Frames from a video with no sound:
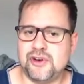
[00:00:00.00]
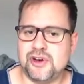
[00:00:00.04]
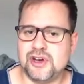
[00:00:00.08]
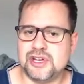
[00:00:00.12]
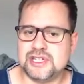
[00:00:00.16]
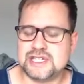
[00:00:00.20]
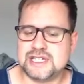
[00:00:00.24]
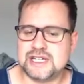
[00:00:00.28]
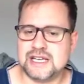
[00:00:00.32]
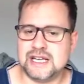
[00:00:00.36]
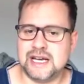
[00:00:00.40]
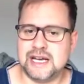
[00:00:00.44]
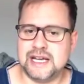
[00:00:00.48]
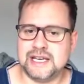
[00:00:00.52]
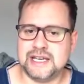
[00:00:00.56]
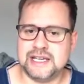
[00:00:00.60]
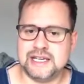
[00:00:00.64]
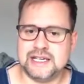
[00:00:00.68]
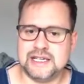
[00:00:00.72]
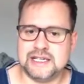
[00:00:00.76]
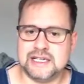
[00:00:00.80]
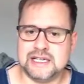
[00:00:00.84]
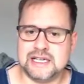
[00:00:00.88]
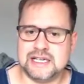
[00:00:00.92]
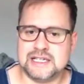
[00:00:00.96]
line
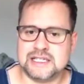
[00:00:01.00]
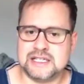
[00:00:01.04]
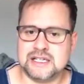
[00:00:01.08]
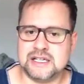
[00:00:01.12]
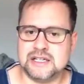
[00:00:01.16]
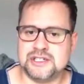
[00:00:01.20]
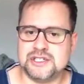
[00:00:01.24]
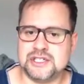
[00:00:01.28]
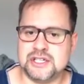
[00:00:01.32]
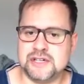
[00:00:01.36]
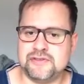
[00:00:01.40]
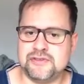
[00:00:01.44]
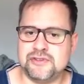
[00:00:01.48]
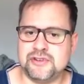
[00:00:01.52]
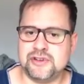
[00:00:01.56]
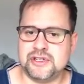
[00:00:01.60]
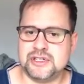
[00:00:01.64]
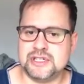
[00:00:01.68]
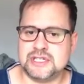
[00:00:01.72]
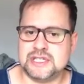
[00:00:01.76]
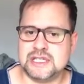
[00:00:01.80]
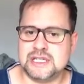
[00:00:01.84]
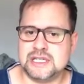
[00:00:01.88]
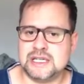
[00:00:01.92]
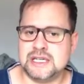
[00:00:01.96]
here is a little different.
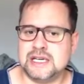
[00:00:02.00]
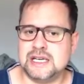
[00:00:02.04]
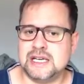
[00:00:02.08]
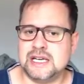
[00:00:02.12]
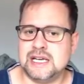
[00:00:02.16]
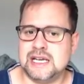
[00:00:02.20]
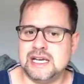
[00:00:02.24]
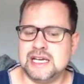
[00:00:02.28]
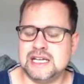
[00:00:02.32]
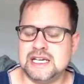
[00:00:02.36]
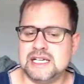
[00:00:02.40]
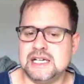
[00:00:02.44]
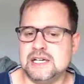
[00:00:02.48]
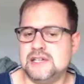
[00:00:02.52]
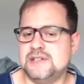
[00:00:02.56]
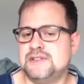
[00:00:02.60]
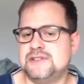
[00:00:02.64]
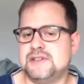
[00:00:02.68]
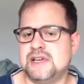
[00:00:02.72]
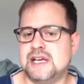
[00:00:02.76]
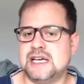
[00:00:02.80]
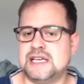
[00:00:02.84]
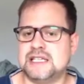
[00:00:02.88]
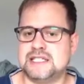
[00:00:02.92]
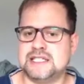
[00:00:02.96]
It gives
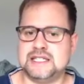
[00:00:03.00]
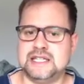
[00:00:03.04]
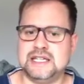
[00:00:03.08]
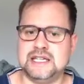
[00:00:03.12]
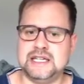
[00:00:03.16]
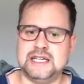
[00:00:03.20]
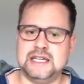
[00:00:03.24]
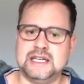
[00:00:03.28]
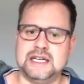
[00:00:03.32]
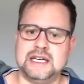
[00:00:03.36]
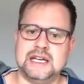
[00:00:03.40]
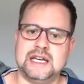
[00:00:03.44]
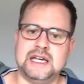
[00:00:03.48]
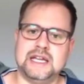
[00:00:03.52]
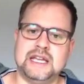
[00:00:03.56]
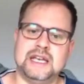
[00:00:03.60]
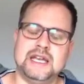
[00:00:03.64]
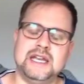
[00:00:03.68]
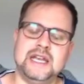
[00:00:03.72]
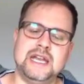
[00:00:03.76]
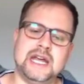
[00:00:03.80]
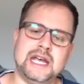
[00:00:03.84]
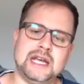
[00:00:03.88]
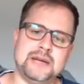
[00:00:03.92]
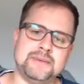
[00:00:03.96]
us the
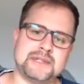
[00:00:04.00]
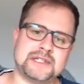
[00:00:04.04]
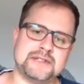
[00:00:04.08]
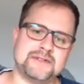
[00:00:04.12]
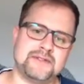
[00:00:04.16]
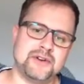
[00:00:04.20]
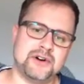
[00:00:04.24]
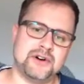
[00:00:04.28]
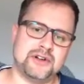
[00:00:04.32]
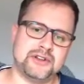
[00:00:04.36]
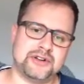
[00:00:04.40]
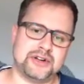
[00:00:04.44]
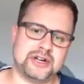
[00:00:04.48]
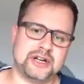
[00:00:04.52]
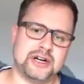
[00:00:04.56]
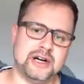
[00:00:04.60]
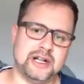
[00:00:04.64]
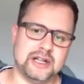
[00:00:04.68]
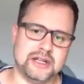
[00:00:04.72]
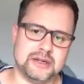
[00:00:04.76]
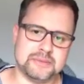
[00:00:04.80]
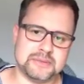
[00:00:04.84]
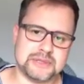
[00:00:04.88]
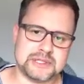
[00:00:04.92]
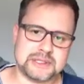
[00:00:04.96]
names for the
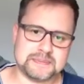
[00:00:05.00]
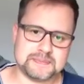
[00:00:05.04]
columns.